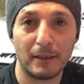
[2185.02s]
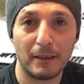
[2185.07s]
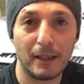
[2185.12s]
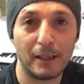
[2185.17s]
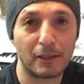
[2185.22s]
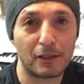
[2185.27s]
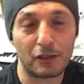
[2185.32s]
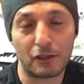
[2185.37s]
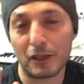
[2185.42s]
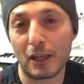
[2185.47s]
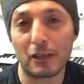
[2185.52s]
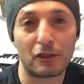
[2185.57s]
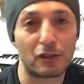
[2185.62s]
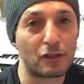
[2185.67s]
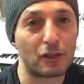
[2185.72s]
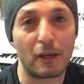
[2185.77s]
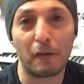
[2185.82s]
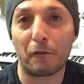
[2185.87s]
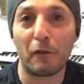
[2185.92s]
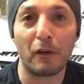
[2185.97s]
it's
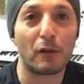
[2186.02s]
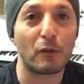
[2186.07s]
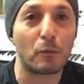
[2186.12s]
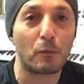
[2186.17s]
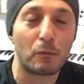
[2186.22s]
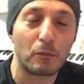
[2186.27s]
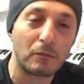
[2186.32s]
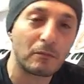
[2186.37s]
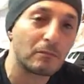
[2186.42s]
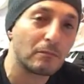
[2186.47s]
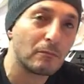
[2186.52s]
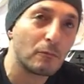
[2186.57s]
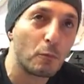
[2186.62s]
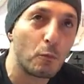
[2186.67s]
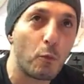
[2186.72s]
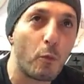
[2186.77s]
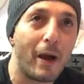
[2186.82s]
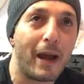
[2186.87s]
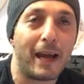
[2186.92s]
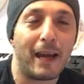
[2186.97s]
just different
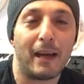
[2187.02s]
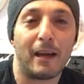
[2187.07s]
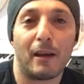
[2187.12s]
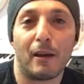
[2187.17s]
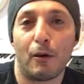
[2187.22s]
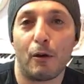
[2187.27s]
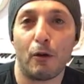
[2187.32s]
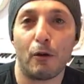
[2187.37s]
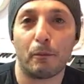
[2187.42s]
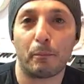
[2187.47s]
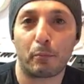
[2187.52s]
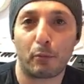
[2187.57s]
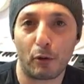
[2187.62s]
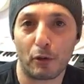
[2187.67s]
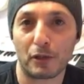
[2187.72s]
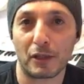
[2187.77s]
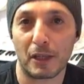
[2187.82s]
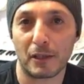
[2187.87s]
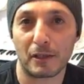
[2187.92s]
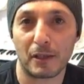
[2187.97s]
way of
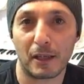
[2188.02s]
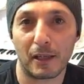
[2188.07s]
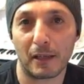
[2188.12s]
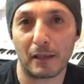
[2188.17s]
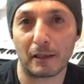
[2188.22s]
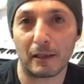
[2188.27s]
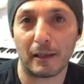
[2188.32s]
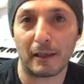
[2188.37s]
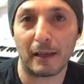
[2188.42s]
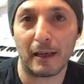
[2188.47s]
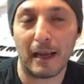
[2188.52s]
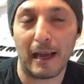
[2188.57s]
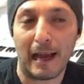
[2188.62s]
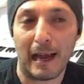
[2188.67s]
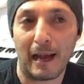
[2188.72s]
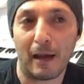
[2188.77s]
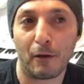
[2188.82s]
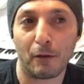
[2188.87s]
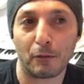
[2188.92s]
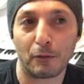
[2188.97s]
processing it and
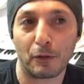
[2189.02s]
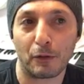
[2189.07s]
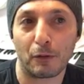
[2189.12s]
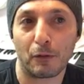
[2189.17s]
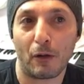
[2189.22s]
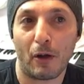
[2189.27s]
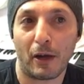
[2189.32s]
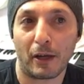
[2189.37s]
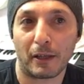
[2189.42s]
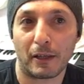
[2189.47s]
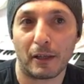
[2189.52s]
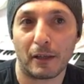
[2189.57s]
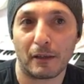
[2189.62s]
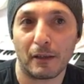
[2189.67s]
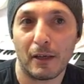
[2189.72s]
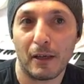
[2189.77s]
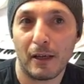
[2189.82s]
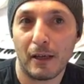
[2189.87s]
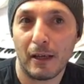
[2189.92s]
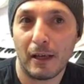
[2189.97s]
how you like it
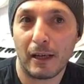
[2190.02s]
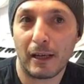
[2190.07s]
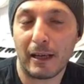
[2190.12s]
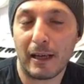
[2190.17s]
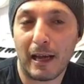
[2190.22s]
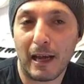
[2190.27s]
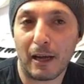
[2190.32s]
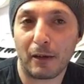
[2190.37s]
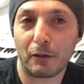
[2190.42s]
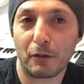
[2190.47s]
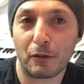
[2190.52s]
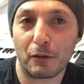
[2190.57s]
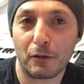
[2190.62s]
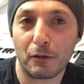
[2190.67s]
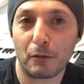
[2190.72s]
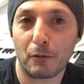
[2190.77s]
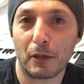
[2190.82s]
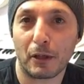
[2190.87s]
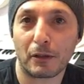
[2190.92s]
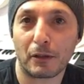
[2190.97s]
and how you
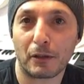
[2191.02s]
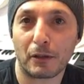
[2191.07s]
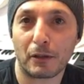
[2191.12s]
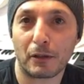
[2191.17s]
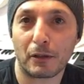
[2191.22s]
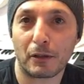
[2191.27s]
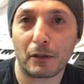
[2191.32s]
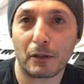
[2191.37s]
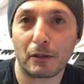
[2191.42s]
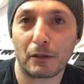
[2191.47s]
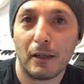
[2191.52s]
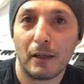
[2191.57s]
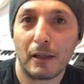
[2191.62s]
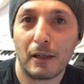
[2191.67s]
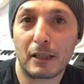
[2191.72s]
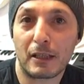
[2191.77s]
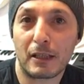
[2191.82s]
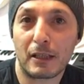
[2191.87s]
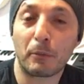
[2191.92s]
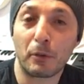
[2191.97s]
do it.
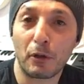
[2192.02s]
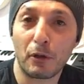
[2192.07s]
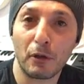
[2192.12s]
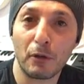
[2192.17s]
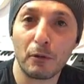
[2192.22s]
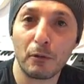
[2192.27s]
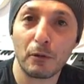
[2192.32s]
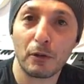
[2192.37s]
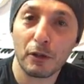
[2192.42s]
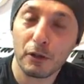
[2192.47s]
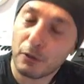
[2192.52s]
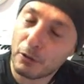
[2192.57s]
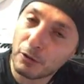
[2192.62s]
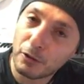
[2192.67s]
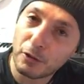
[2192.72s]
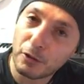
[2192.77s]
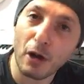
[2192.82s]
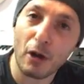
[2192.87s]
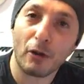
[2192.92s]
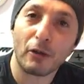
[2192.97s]
It's up to you.
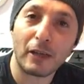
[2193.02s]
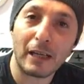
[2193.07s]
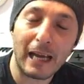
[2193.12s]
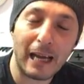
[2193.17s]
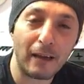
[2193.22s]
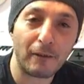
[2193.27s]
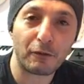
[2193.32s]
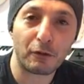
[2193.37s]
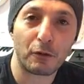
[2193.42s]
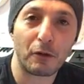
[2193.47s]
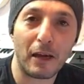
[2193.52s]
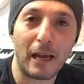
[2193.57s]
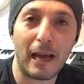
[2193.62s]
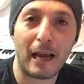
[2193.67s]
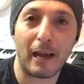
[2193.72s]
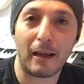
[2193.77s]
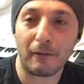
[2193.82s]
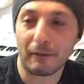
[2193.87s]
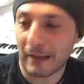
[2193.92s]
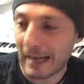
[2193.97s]
You don't have to
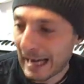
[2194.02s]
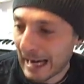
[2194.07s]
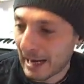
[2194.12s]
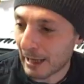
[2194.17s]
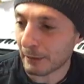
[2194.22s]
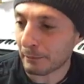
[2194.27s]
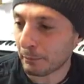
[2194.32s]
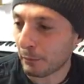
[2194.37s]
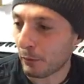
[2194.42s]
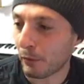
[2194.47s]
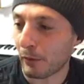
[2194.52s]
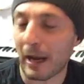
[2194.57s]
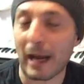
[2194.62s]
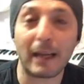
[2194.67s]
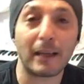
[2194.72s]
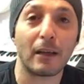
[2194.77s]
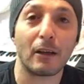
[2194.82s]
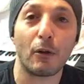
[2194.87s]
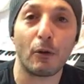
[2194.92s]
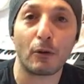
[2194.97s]
have outboard
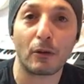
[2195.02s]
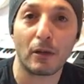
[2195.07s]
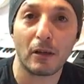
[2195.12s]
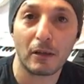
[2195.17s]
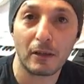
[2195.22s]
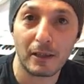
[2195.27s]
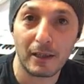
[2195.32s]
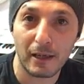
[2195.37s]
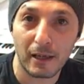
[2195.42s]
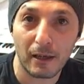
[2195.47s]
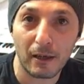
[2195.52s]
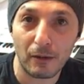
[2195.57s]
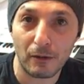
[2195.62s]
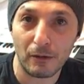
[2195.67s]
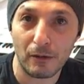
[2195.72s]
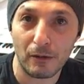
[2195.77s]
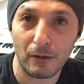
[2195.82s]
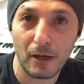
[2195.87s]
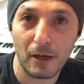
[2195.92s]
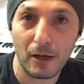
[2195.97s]
analog gear.
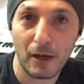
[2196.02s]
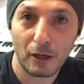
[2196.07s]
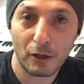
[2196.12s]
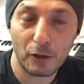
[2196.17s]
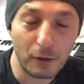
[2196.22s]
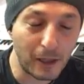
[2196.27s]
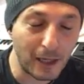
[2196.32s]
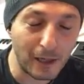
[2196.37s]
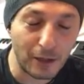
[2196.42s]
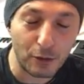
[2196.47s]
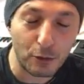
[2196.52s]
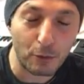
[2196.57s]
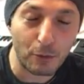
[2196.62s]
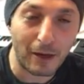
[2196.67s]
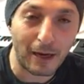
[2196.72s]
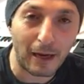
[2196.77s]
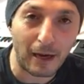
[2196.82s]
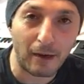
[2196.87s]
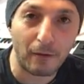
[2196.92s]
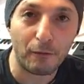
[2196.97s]
You can
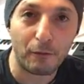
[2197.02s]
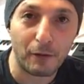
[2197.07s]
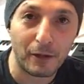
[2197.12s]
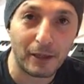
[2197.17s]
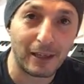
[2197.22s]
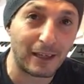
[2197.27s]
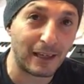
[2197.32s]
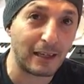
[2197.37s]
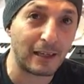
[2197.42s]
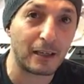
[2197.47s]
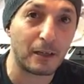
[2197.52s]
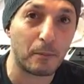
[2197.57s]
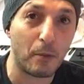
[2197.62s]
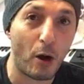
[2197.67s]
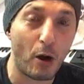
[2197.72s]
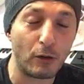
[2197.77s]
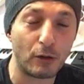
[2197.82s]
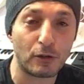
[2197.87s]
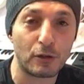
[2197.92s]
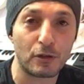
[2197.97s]
do everything in the
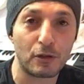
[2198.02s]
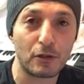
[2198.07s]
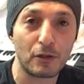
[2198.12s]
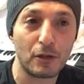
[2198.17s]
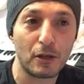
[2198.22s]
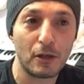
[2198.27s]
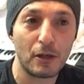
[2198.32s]
box.